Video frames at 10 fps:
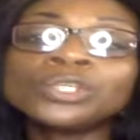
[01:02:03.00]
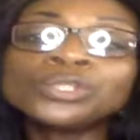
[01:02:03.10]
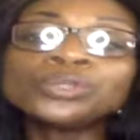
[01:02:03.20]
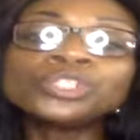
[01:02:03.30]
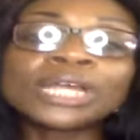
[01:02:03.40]

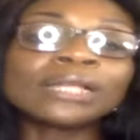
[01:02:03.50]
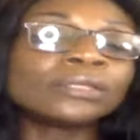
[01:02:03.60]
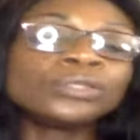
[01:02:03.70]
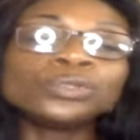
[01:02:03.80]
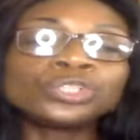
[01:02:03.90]
you
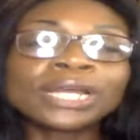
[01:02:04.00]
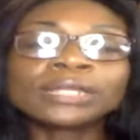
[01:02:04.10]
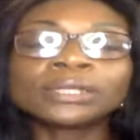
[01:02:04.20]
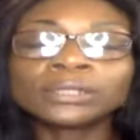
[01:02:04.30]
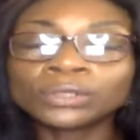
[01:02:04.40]
shall you
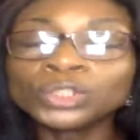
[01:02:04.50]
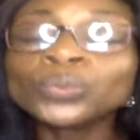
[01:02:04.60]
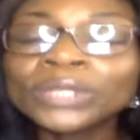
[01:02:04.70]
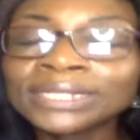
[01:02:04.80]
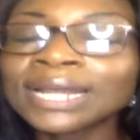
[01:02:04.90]
shall not
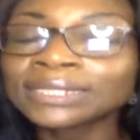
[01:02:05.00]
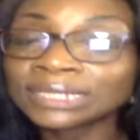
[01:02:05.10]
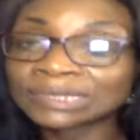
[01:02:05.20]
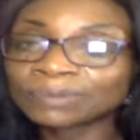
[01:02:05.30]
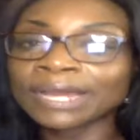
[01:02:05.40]
you will not
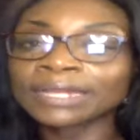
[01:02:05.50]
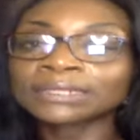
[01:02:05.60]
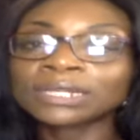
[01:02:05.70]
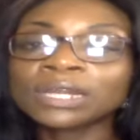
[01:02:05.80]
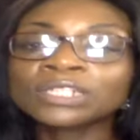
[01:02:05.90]
despise